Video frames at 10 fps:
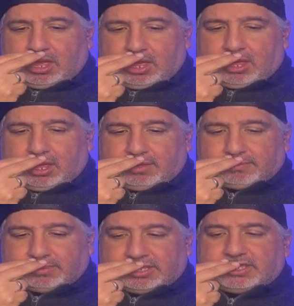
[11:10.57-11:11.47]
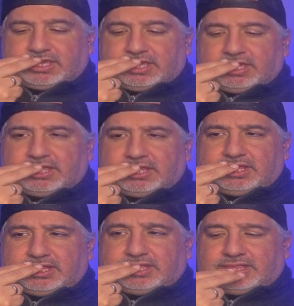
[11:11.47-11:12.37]
Um, he
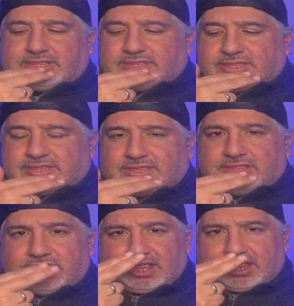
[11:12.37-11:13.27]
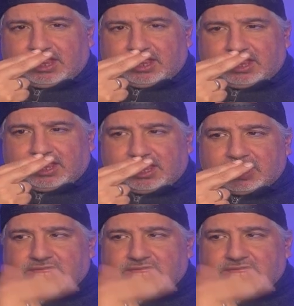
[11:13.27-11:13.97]
he n-